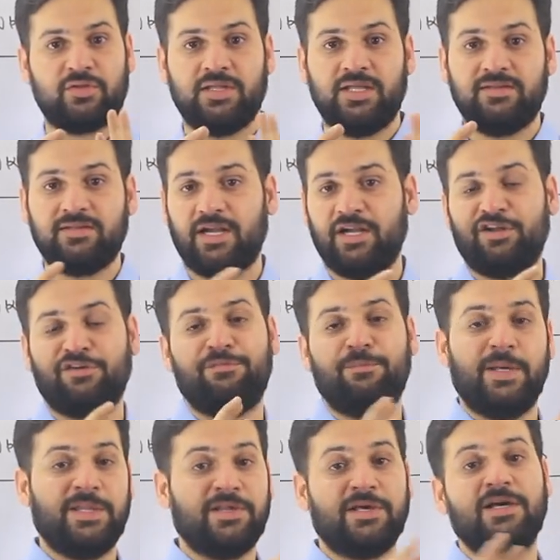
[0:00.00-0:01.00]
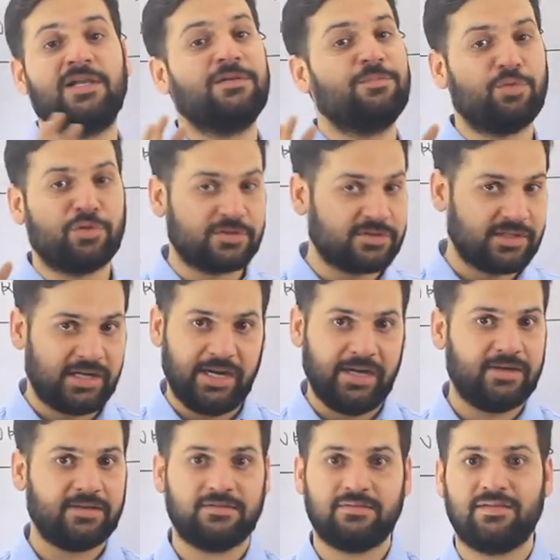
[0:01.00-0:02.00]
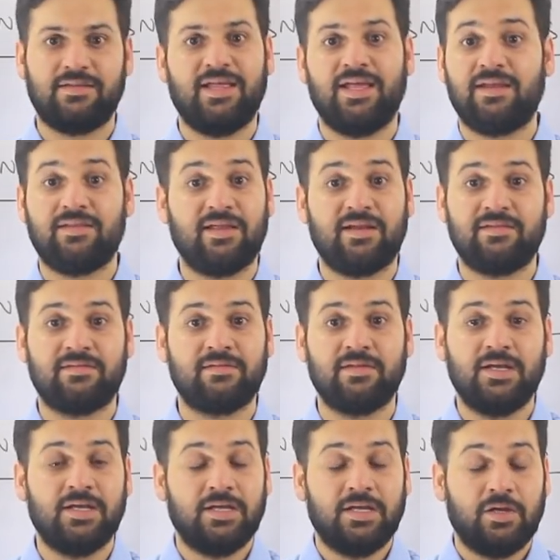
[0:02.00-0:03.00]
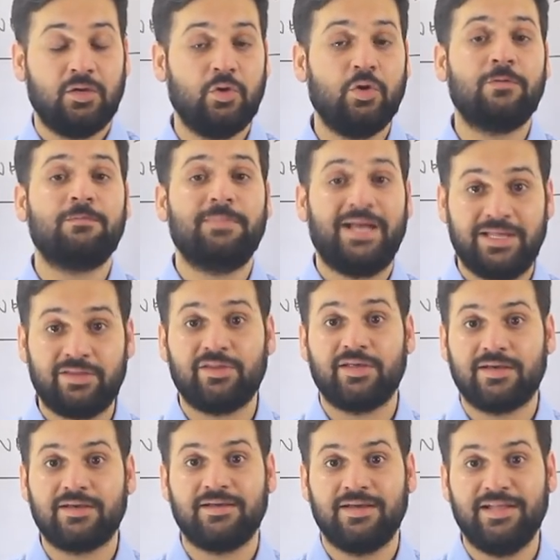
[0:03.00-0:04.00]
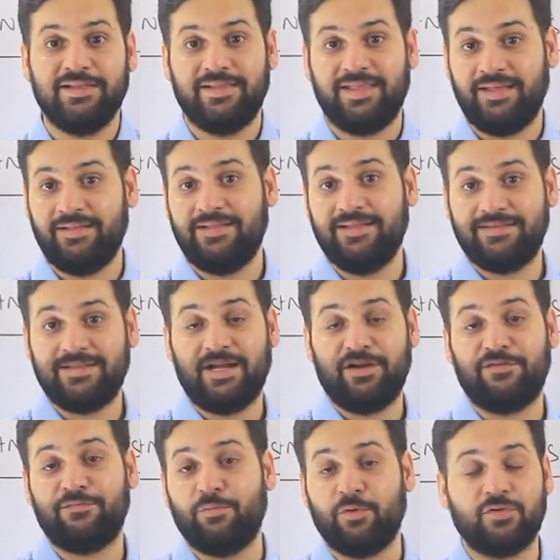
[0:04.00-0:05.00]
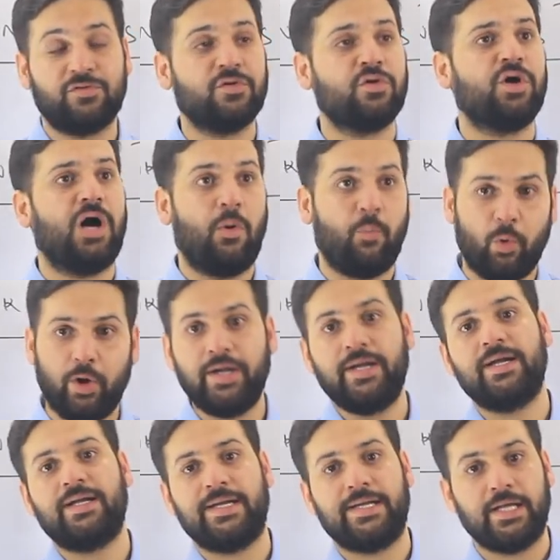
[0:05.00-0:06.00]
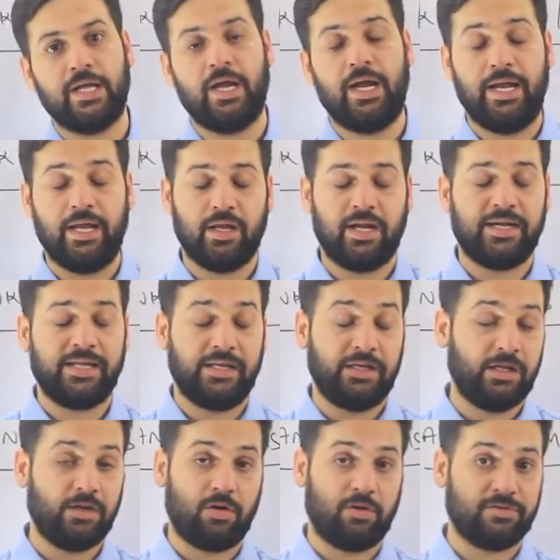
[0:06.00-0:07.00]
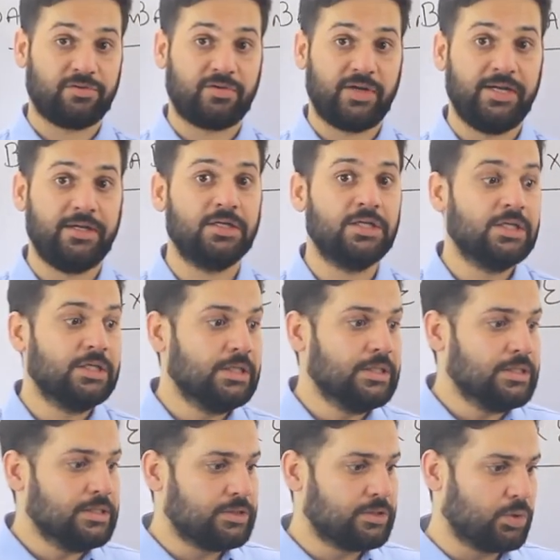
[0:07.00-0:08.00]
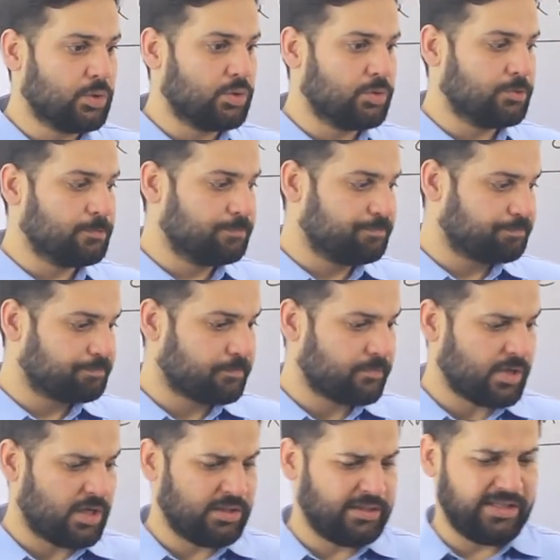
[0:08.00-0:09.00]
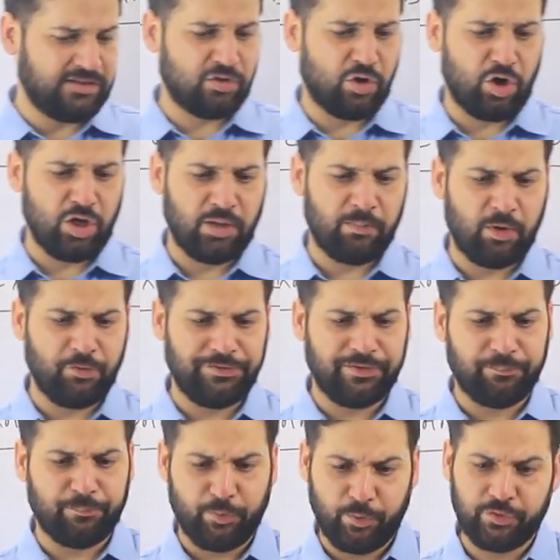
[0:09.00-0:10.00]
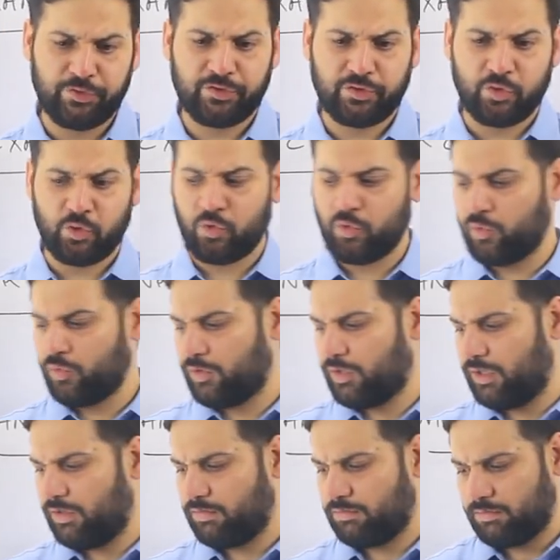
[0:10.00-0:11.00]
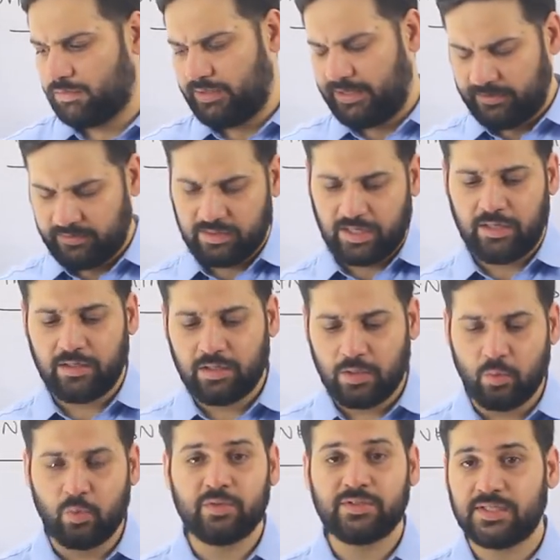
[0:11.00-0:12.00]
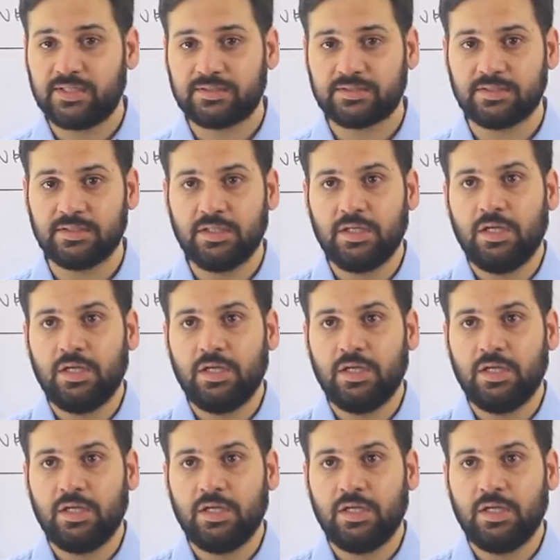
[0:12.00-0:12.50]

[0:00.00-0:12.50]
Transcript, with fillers: these kind of magical books, right? There is no magic in these kind of books, so avoid it at any cost, right? So that's all about the books. So let's conclude this.